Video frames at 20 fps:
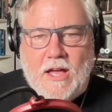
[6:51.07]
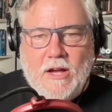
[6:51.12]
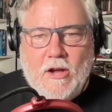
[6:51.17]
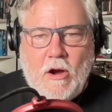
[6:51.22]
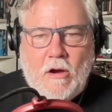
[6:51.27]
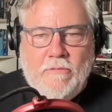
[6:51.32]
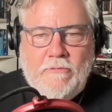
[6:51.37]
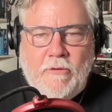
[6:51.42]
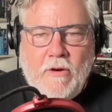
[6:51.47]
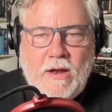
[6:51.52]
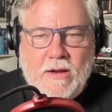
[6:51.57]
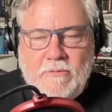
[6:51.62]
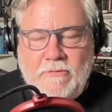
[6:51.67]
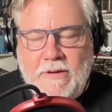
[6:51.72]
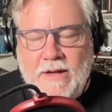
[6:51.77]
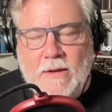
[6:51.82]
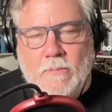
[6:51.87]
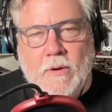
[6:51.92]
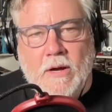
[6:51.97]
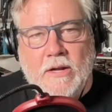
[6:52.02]
Garden Variety
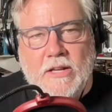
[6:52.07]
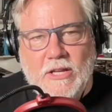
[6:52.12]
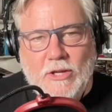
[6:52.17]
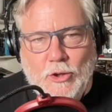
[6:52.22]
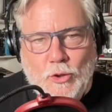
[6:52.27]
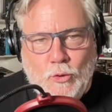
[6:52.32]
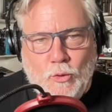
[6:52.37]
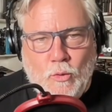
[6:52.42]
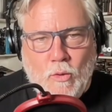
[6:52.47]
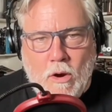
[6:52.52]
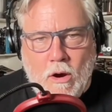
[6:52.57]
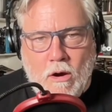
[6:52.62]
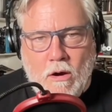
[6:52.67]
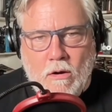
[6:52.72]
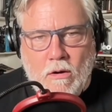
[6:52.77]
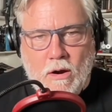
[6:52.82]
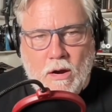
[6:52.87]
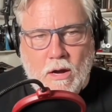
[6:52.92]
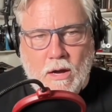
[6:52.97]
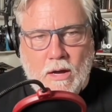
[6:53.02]
Vagabond, you
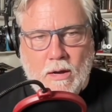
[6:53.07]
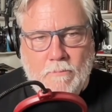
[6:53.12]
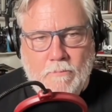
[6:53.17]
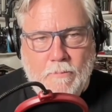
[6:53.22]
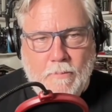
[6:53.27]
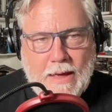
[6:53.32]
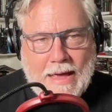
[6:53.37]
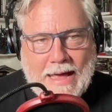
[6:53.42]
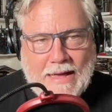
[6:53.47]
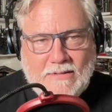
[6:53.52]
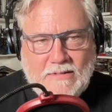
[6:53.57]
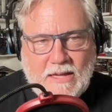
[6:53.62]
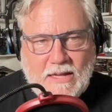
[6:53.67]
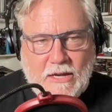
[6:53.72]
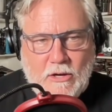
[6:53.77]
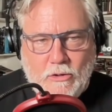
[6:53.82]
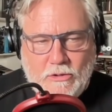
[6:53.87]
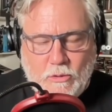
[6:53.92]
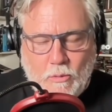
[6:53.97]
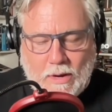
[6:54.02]
are asking
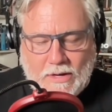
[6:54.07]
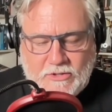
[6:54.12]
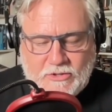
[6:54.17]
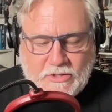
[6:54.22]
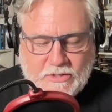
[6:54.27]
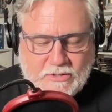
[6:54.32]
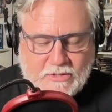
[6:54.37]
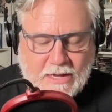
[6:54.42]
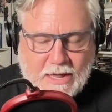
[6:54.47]
good questions.